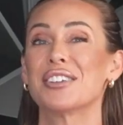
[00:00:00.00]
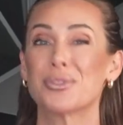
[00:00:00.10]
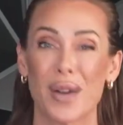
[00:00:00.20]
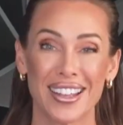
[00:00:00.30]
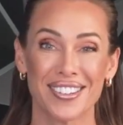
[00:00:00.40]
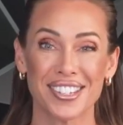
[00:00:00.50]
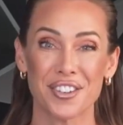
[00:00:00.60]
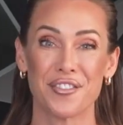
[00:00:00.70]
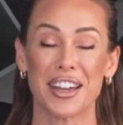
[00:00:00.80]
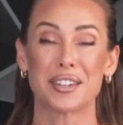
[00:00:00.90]
does weight loss
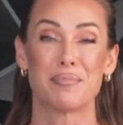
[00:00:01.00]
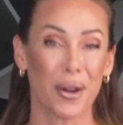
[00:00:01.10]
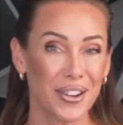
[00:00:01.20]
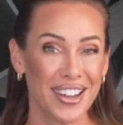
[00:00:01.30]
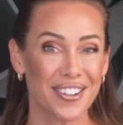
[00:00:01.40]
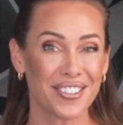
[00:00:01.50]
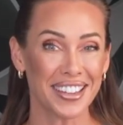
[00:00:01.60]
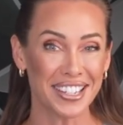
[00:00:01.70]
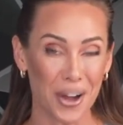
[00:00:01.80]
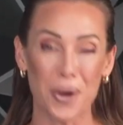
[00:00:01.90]
affect bone health
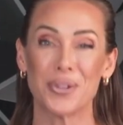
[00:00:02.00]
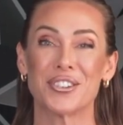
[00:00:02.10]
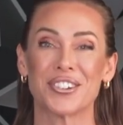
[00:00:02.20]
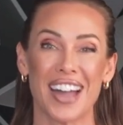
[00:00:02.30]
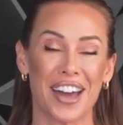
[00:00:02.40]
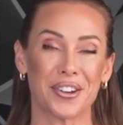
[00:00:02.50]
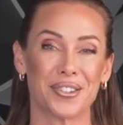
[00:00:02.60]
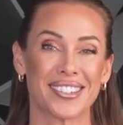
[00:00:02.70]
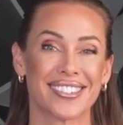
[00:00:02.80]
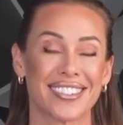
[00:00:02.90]
in older
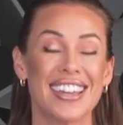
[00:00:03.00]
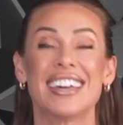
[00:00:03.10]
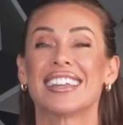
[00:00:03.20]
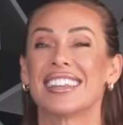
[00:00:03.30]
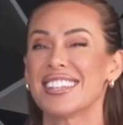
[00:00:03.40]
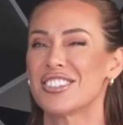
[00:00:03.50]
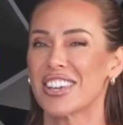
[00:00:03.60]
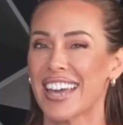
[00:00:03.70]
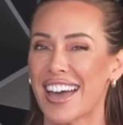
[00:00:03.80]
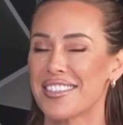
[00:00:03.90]
adults? Let's
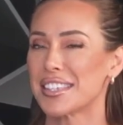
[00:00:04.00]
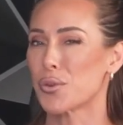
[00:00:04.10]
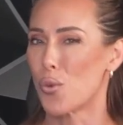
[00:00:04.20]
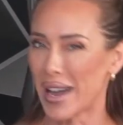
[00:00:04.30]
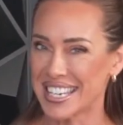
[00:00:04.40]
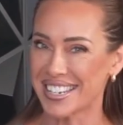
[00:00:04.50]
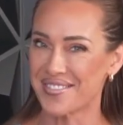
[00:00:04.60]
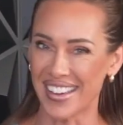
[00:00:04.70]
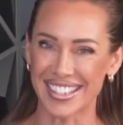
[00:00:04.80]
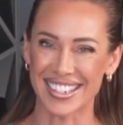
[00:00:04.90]
check out this weighted
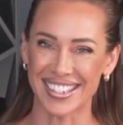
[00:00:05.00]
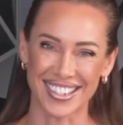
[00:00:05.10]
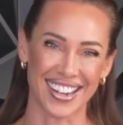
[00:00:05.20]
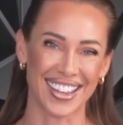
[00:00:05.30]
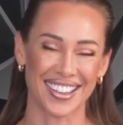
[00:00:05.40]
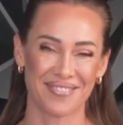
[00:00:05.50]
vest study.